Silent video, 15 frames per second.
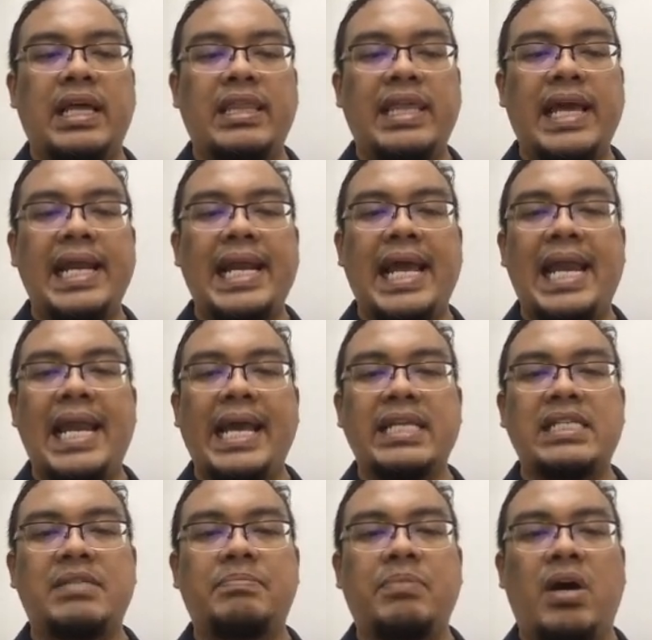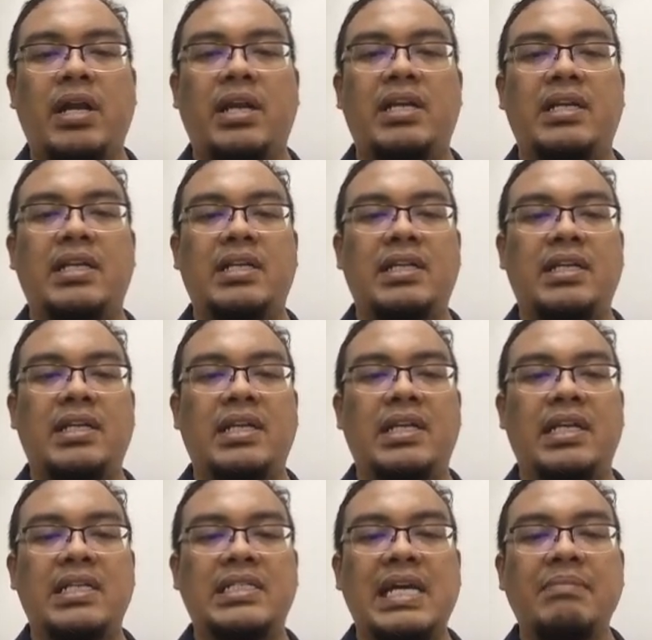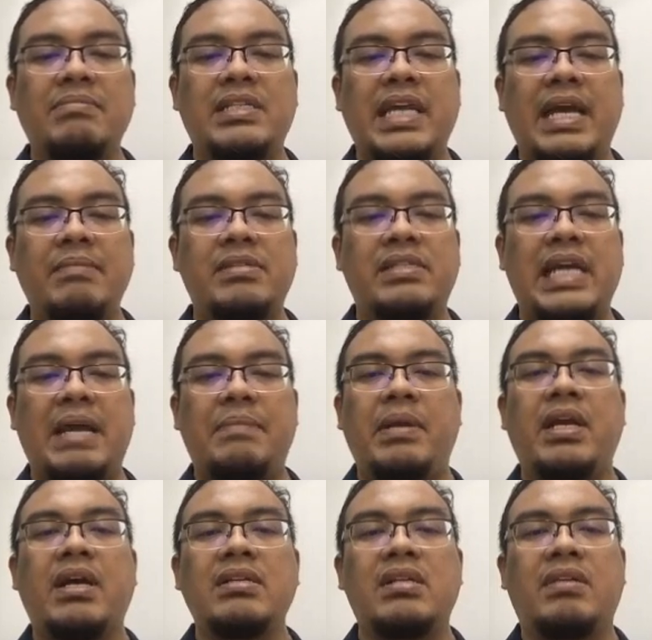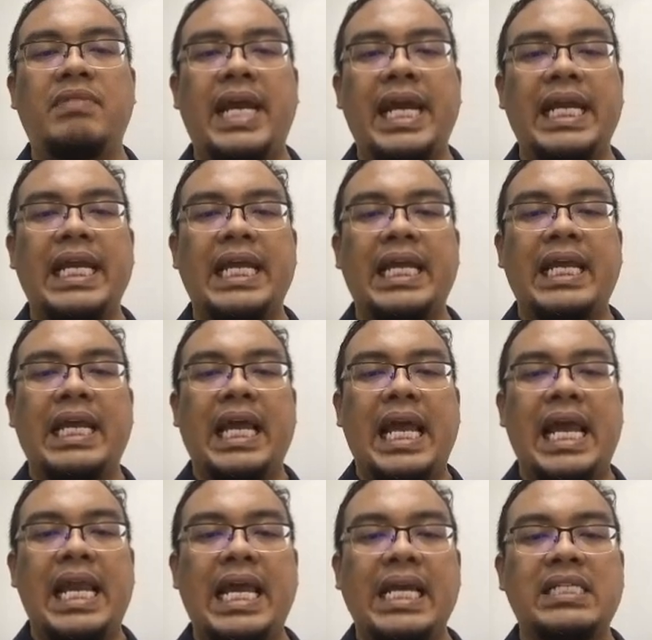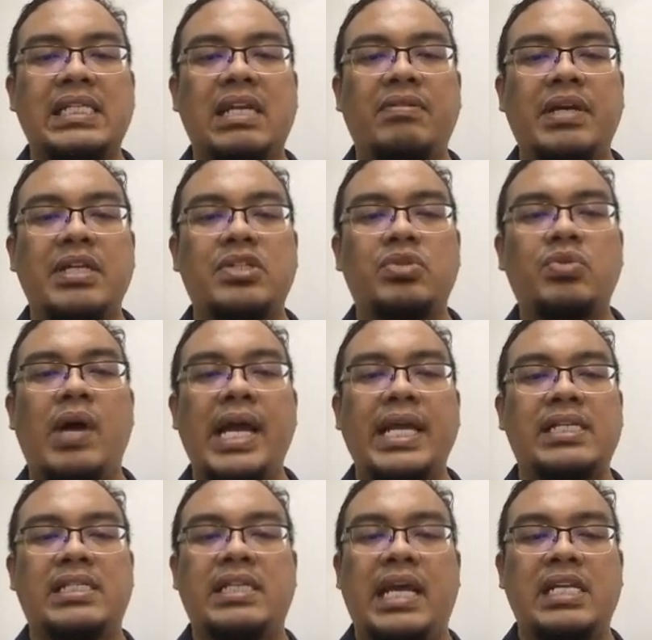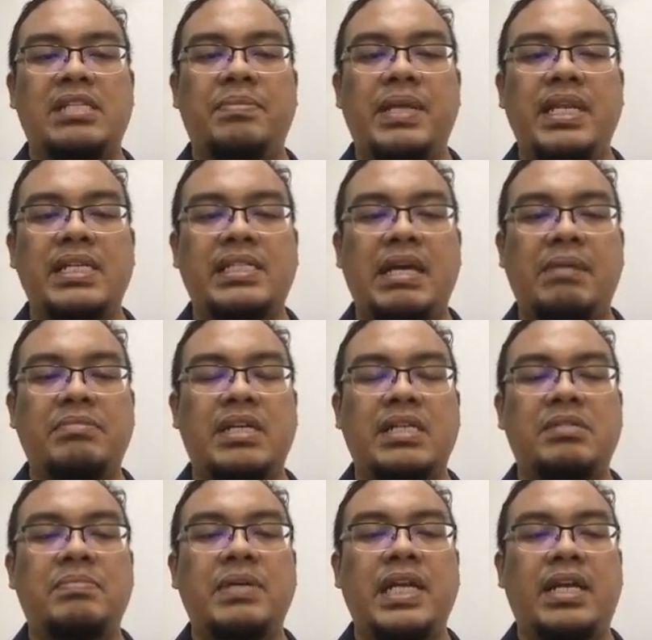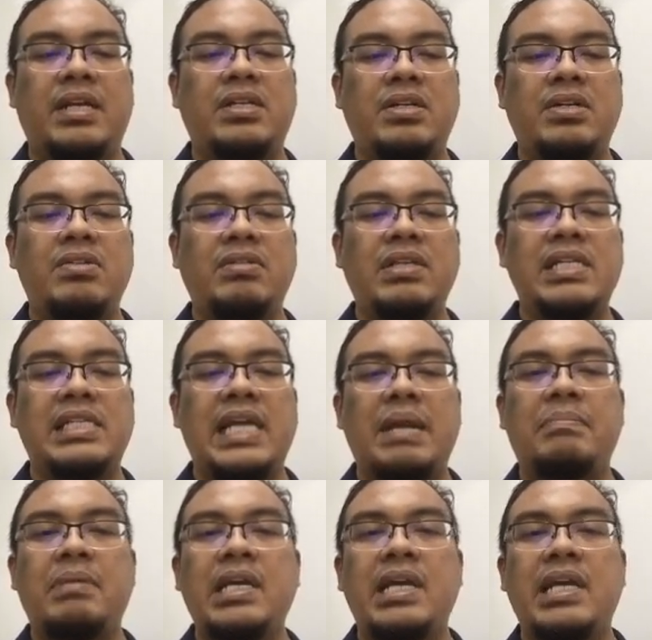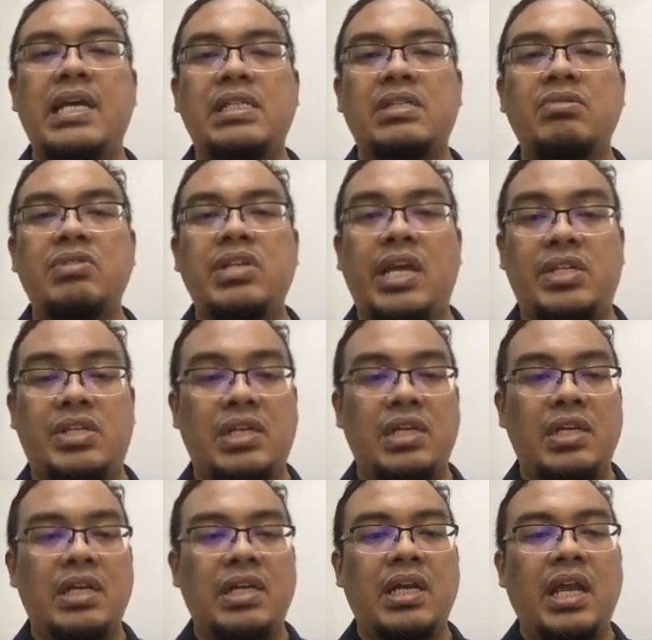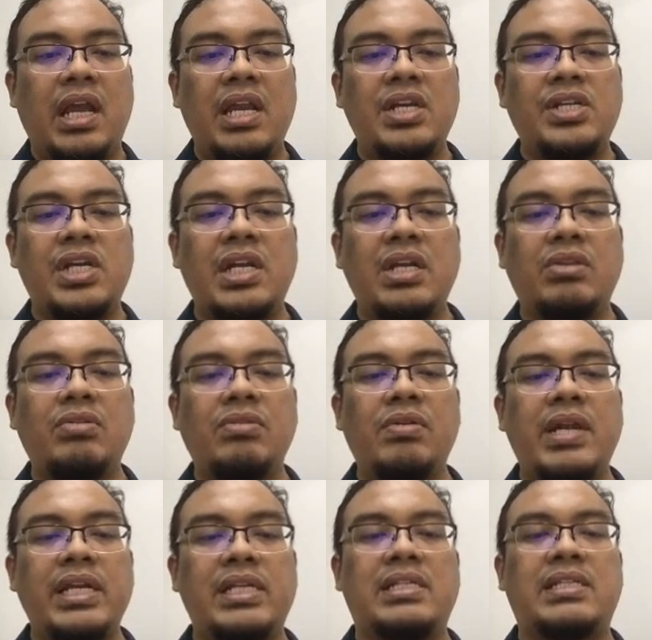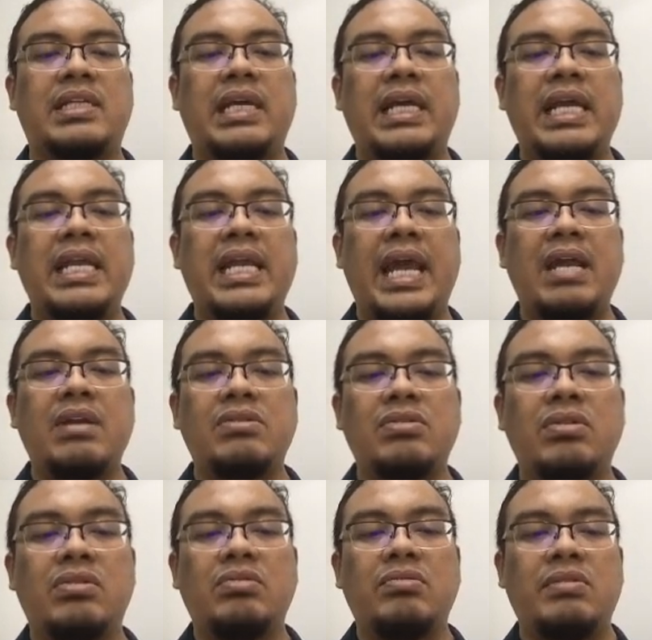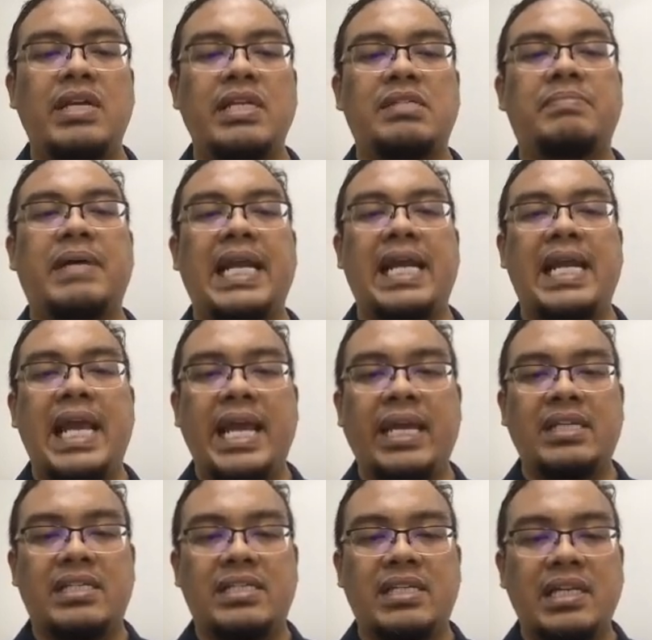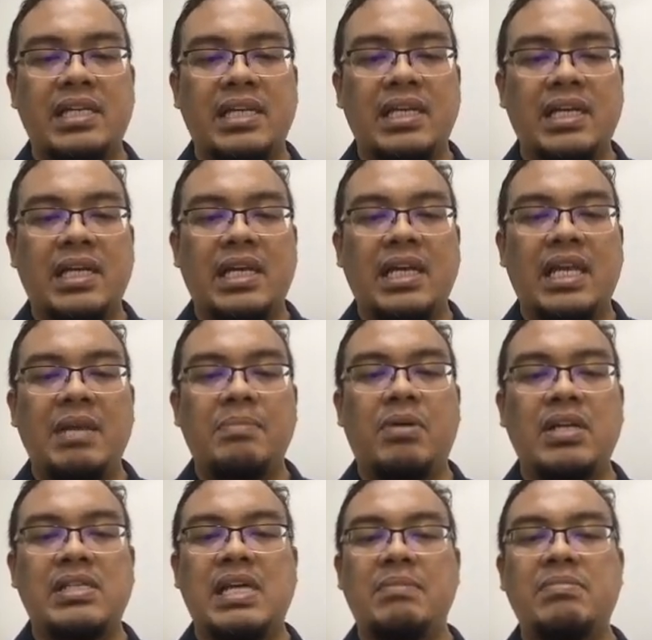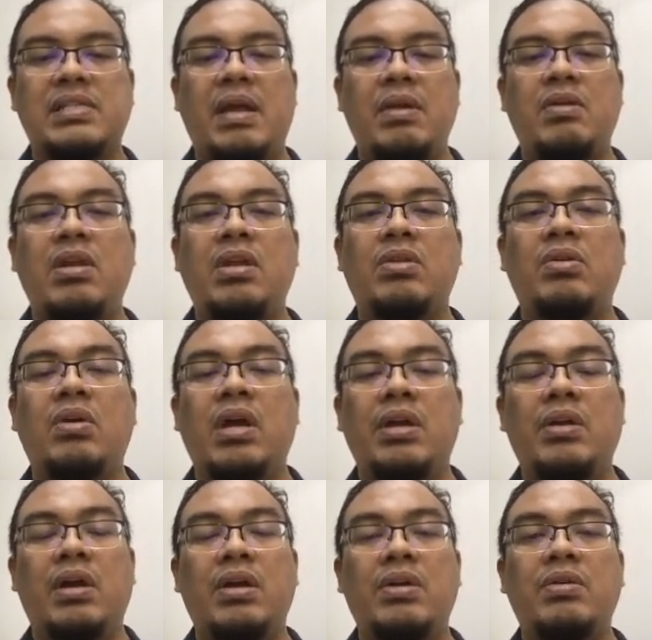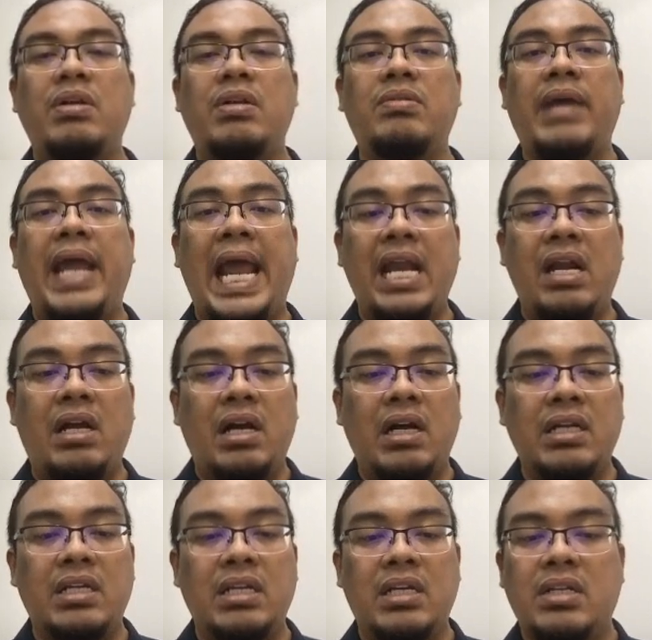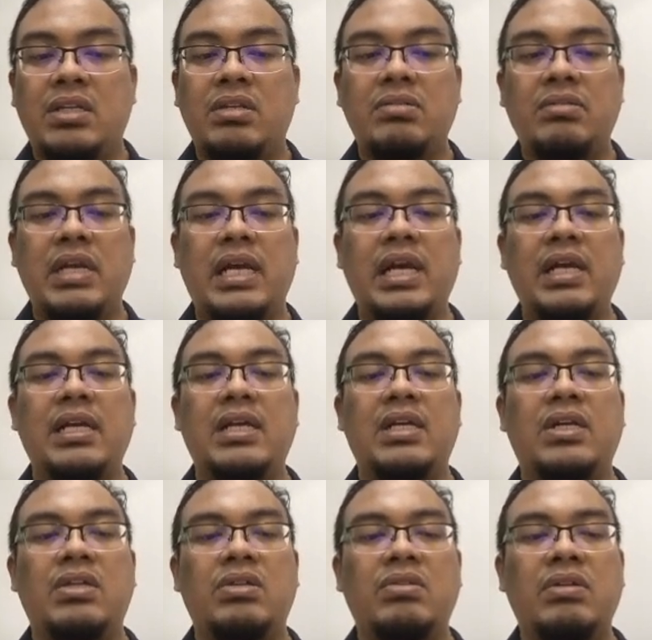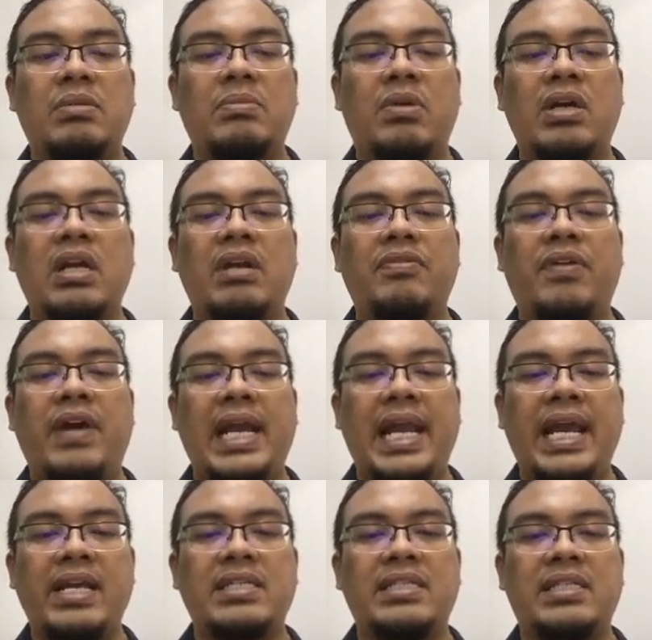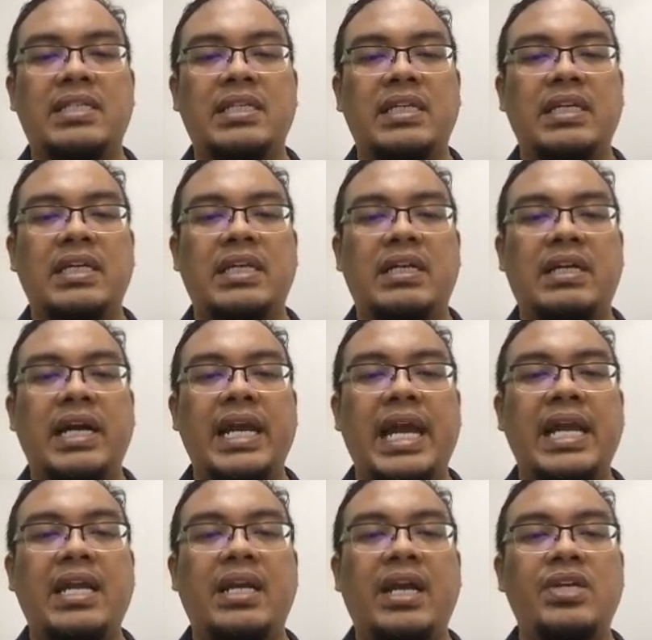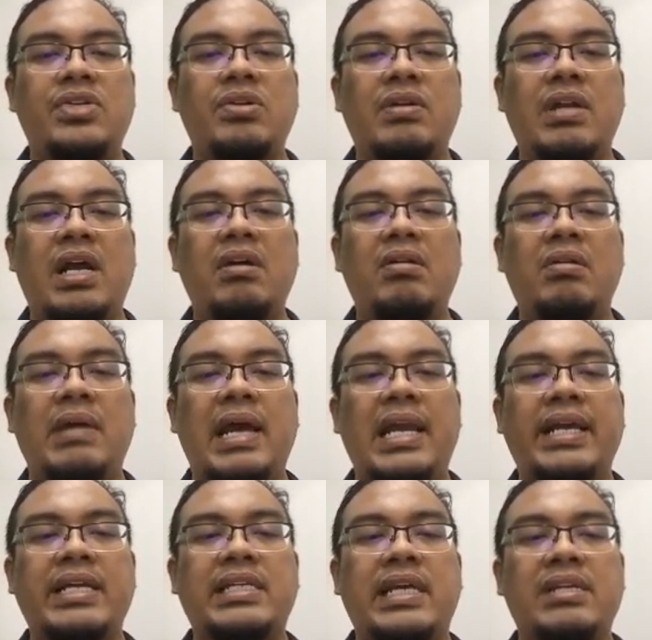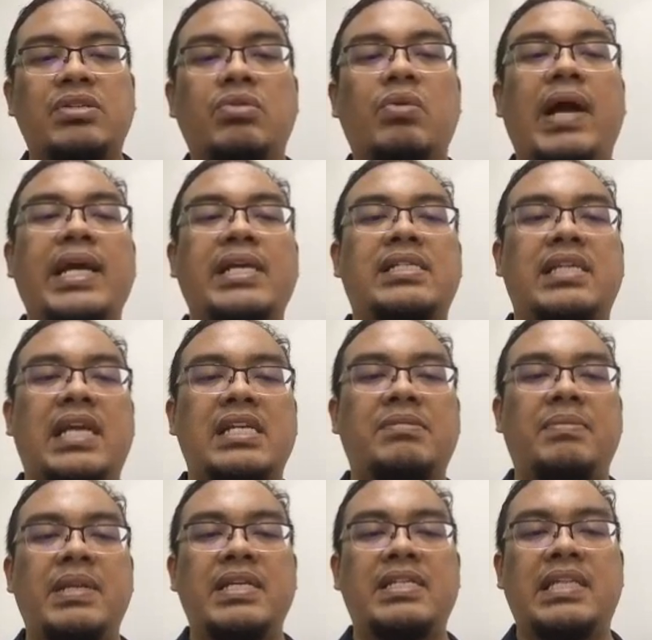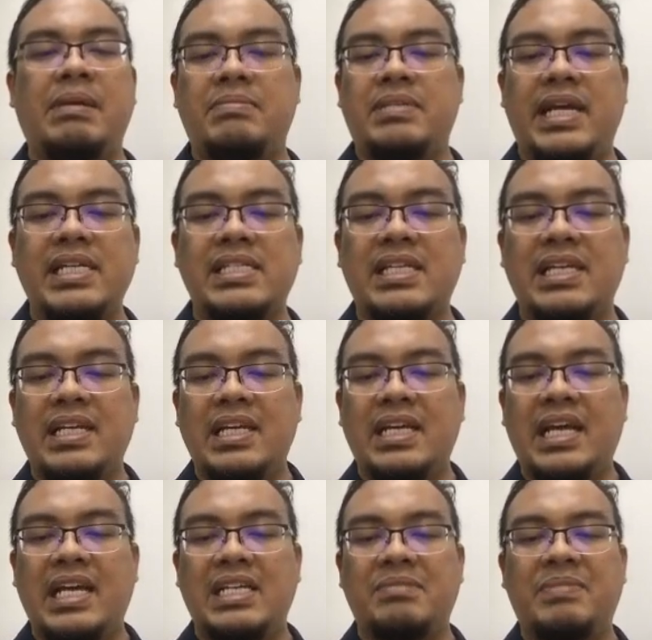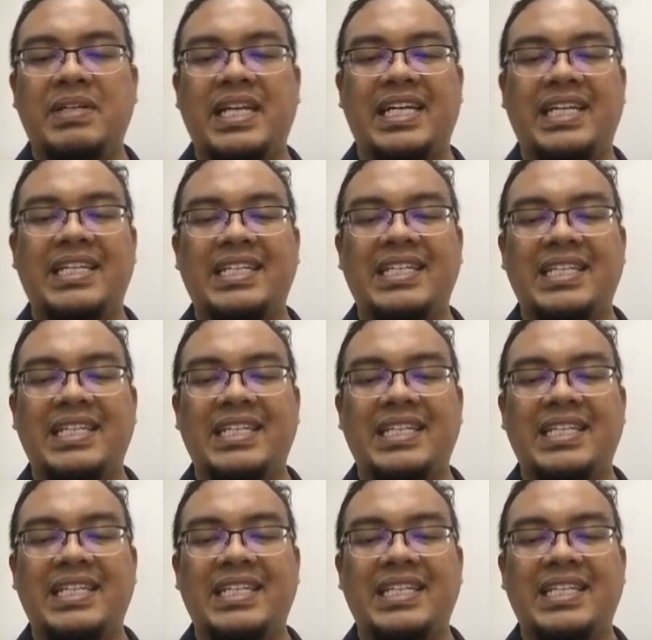Then Alex bought some stamps, and because of that, Alex now has twice as many stamps as Bernard. You notice that Bernard, there's no change. Initially 2 units, in the end also 2 units, but Alex, he bought some stamps. You need to add on to the model for Alex, right? And the ratio now, Alex has twice as many stamps as Bernard.